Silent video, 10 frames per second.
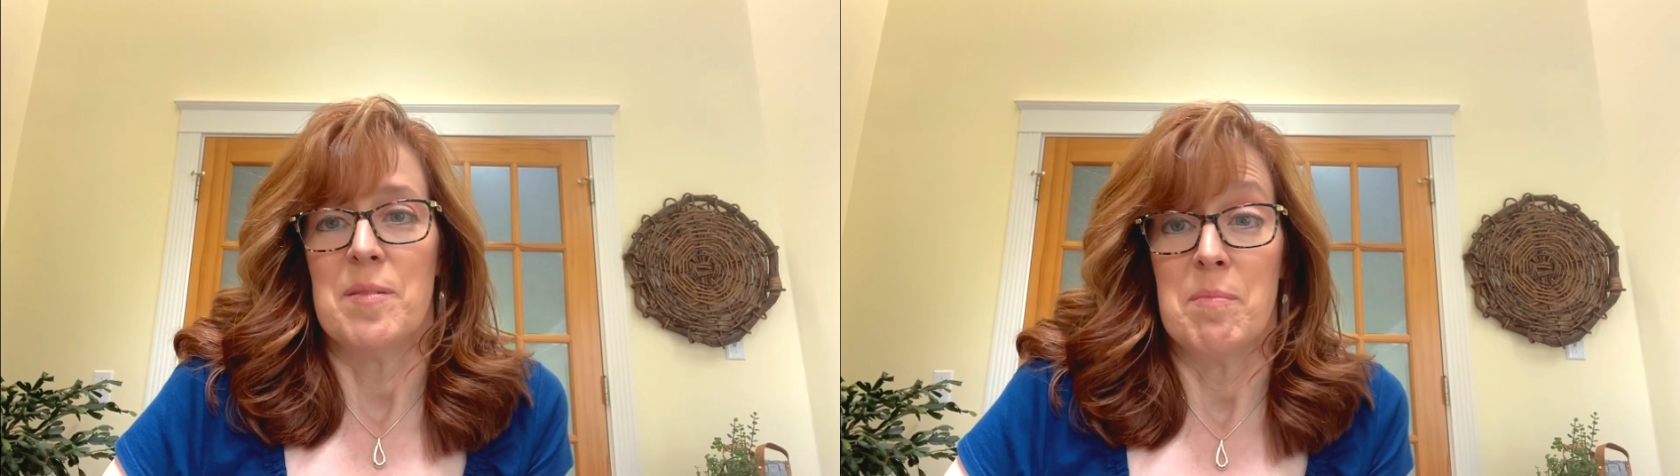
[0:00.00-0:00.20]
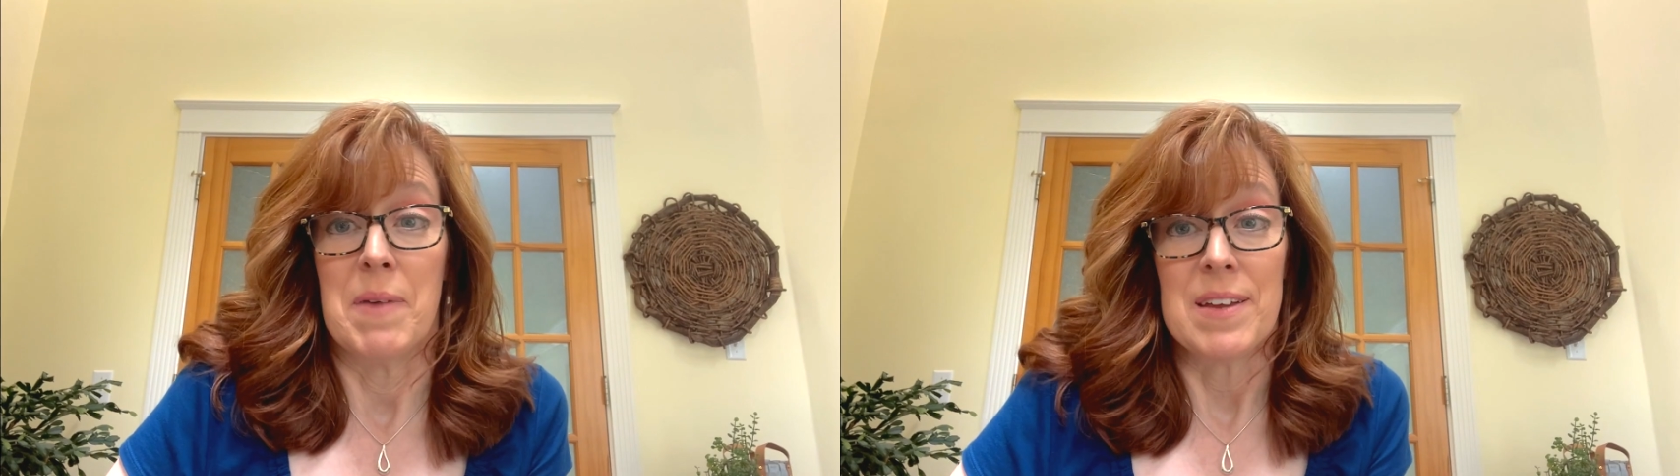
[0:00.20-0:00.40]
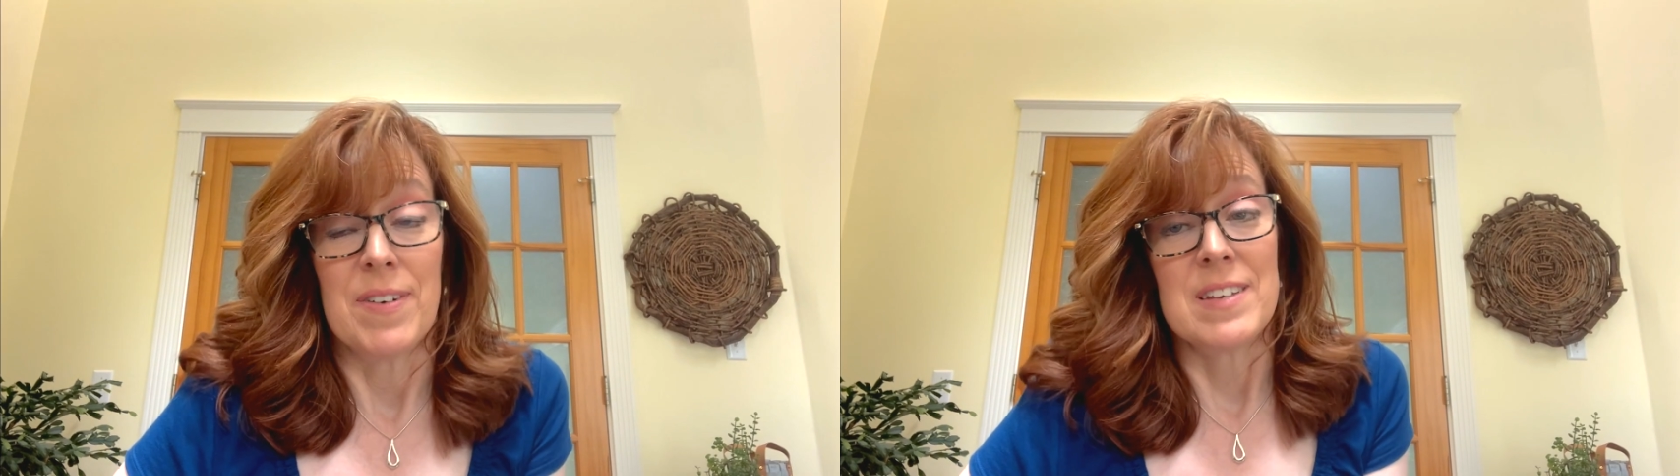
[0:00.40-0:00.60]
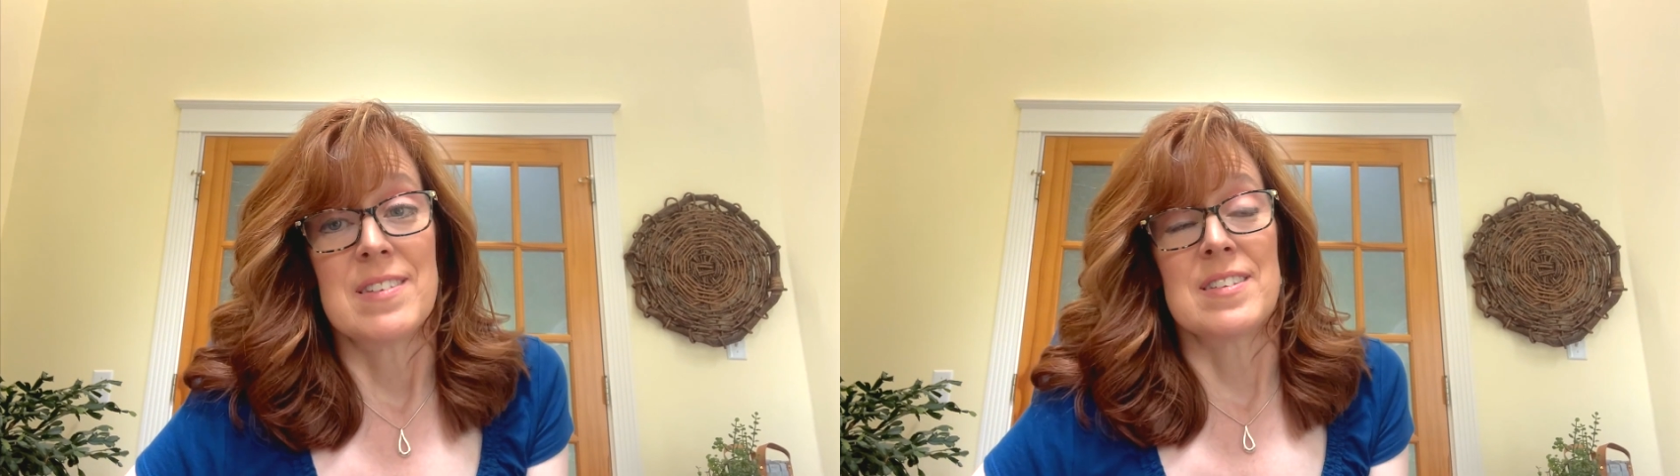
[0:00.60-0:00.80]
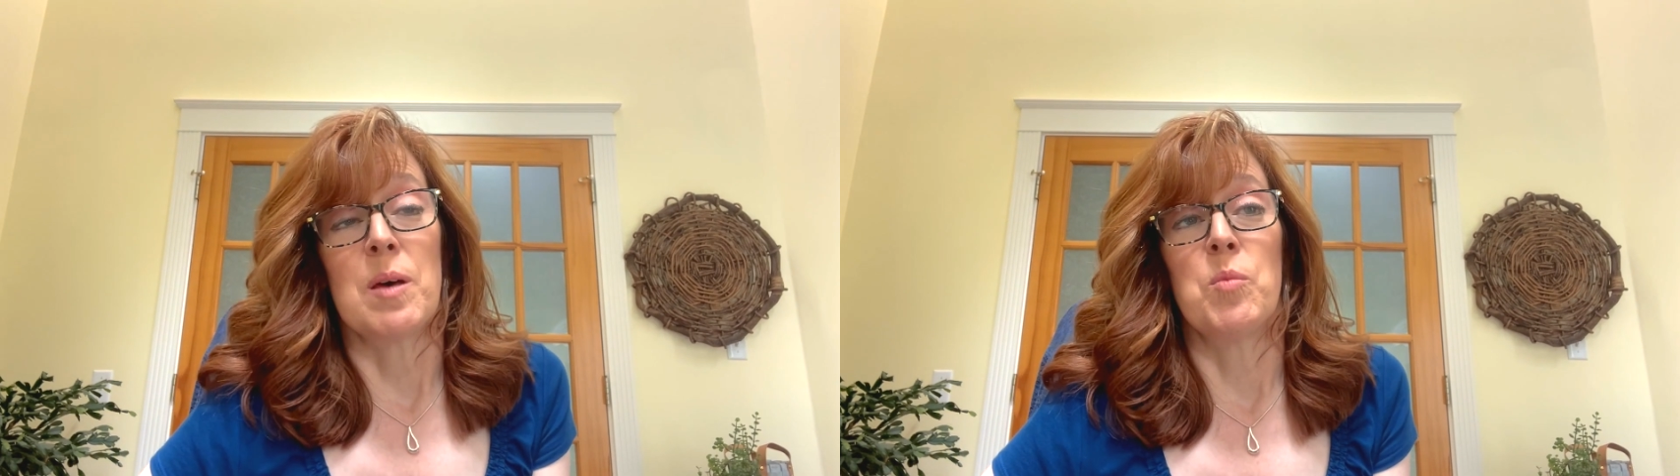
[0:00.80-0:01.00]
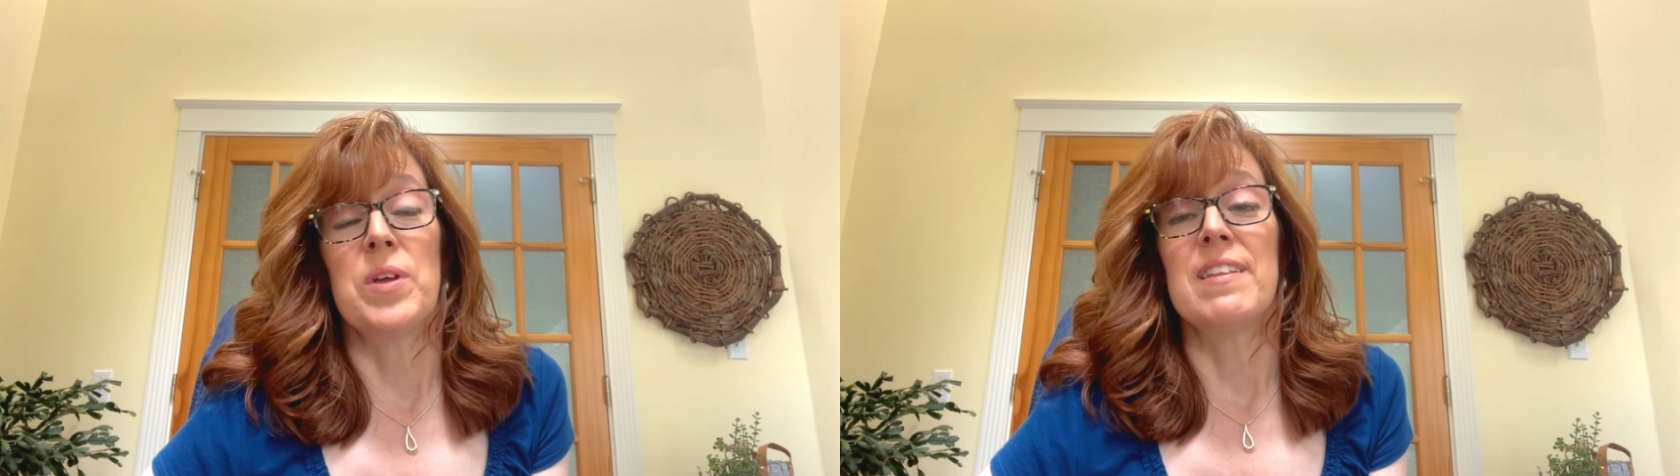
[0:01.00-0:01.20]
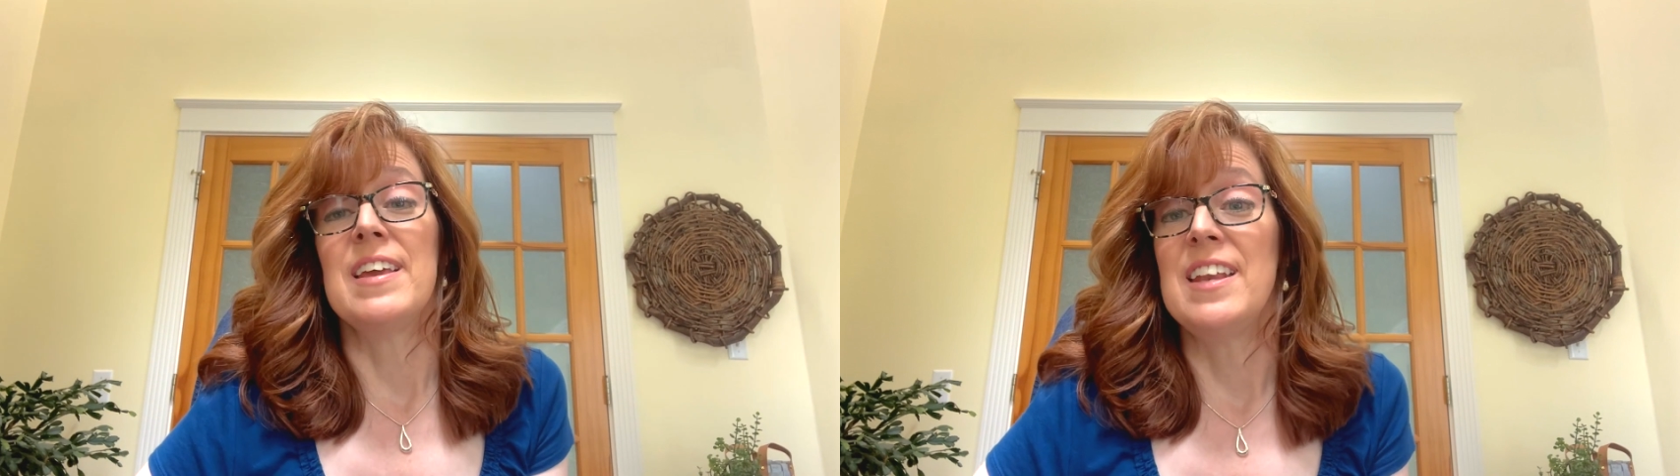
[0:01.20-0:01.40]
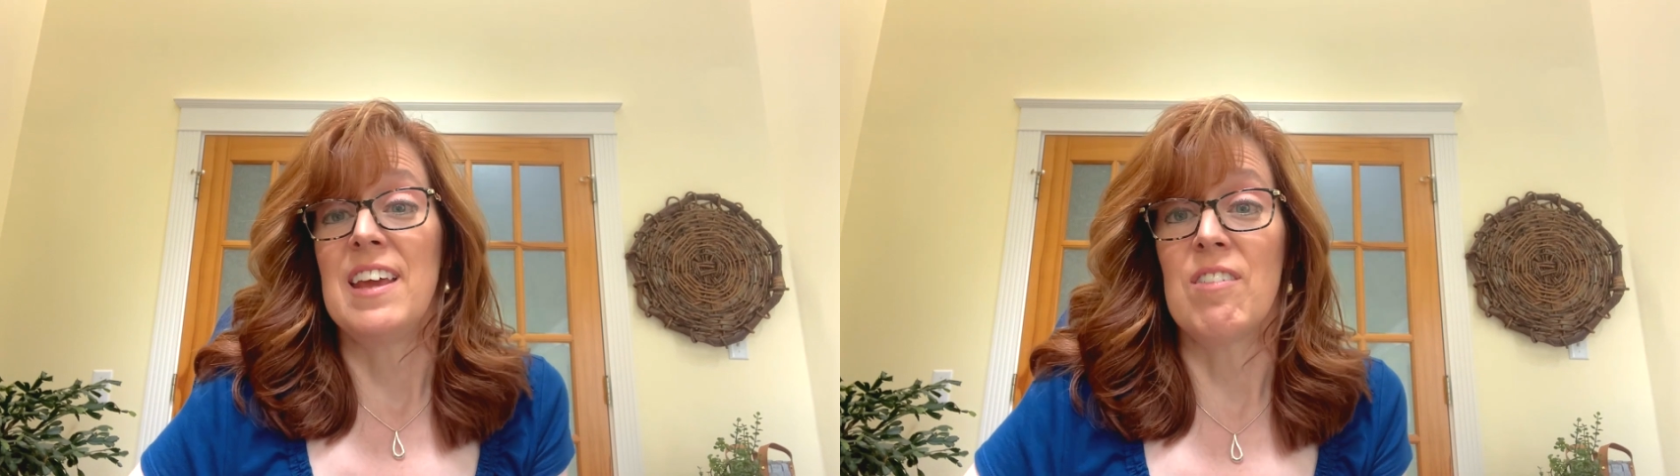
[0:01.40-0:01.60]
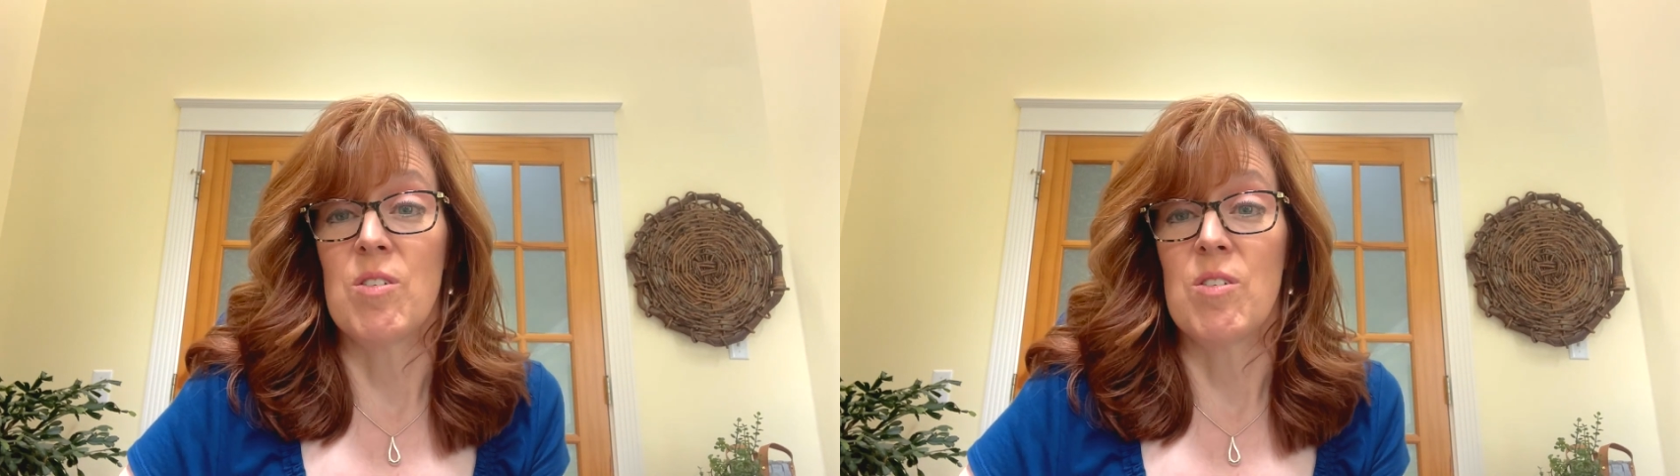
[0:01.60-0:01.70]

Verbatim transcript: My advice to someone leading